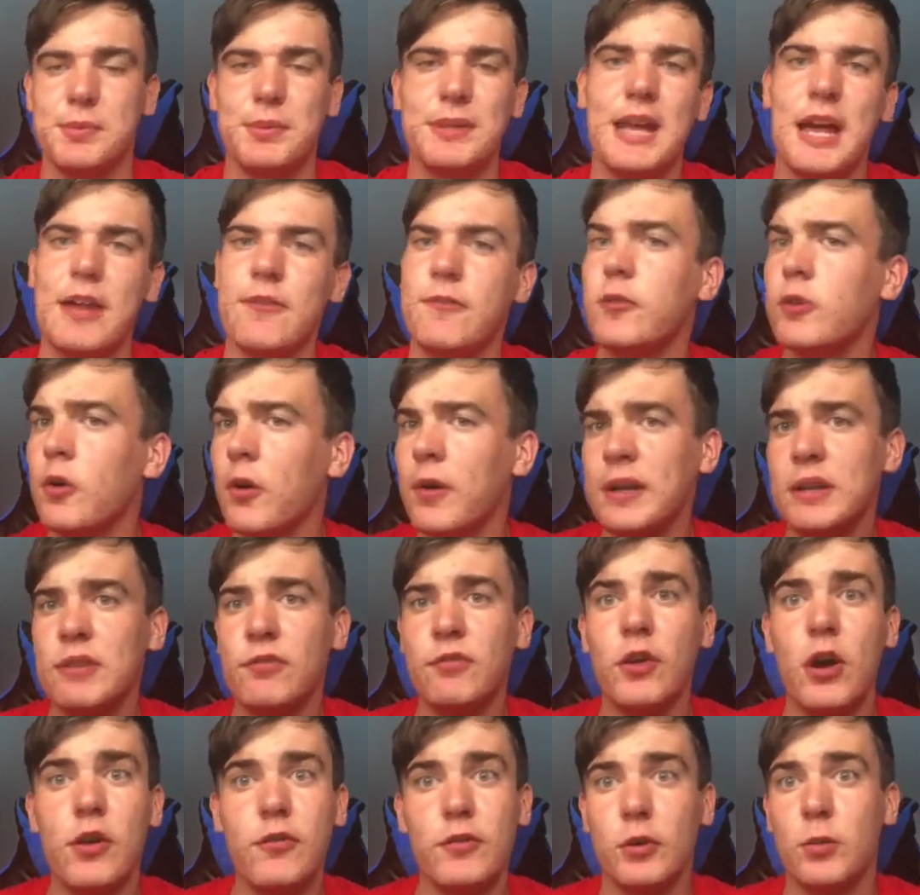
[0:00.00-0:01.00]
But yeah, if you've got any
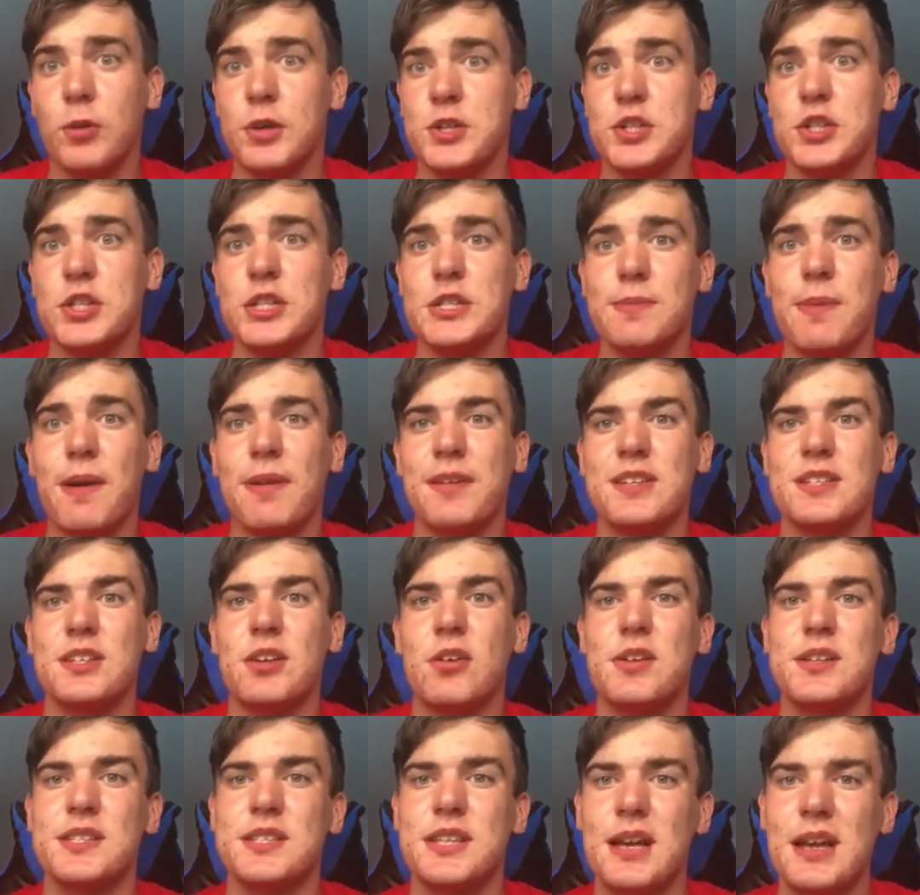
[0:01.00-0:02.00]
further questions about this,
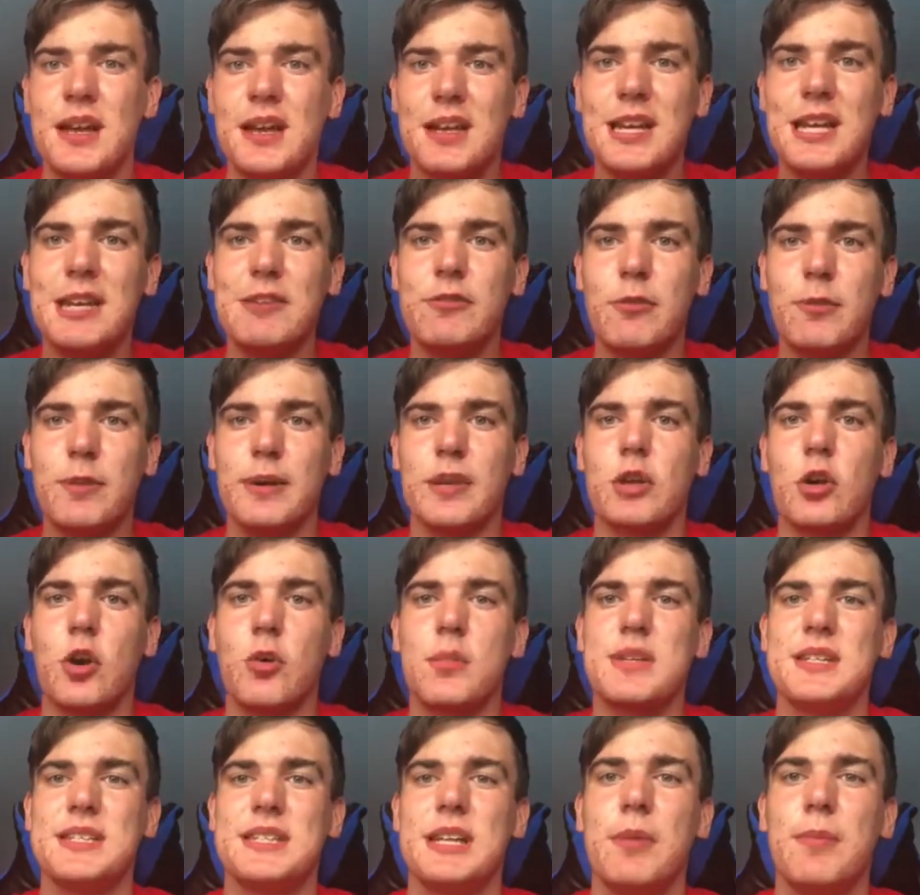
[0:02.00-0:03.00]
guys, leave them in the
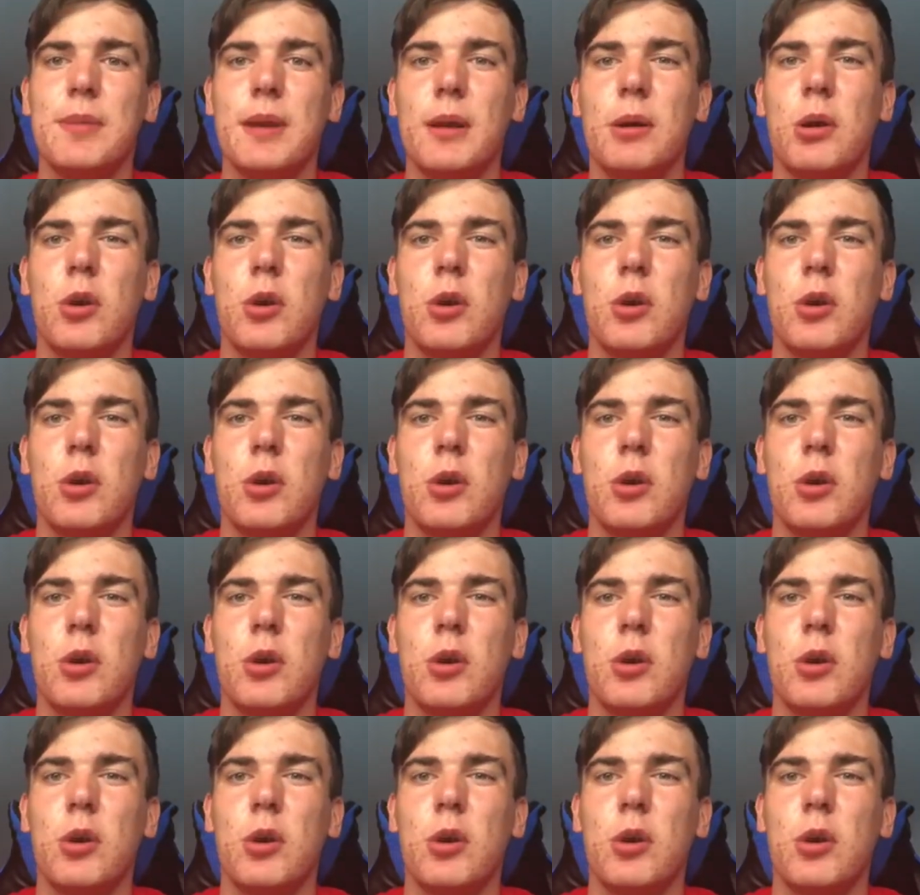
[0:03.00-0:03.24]
comments down below.